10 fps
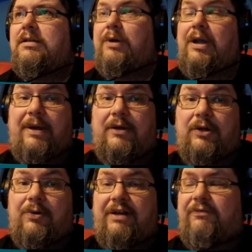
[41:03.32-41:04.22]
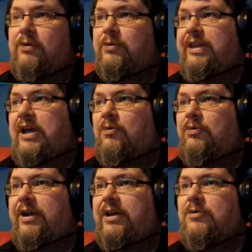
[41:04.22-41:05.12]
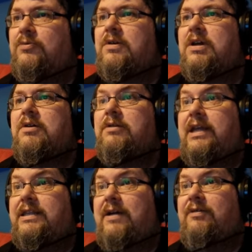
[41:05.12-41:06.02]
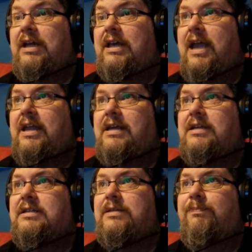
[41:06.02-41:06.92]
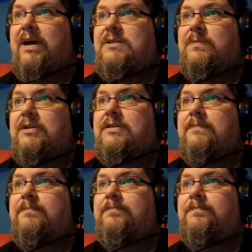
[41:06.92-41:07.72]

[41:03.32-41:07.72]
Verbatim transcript: so we're now back on the ground floor in the old Great Hall. Head down again into the basement.